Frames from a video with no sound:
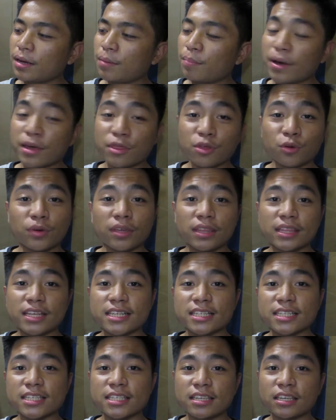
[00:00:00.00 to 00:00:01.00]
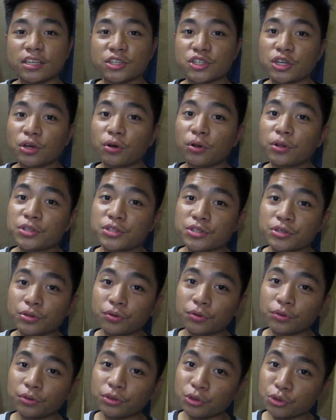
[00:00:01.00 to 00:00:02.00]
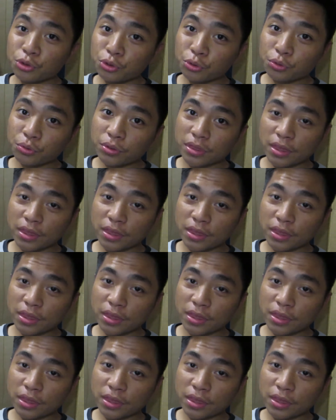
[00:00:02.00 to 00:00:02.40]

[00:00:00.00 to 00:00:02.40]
By doing this, she also knew